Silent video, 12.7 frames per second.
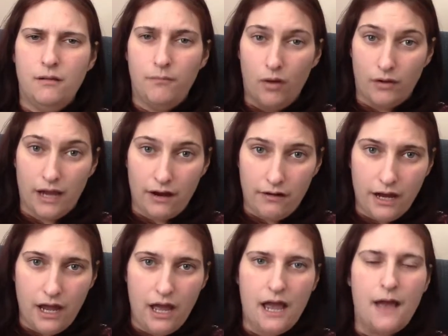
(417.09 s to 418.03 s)

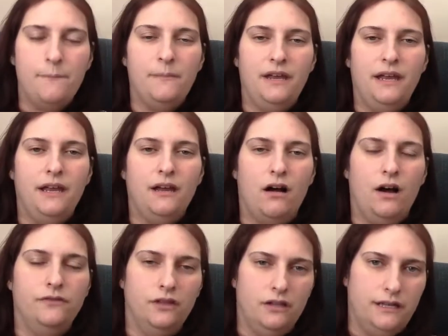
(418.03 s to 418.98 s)
Bulgaria and being on the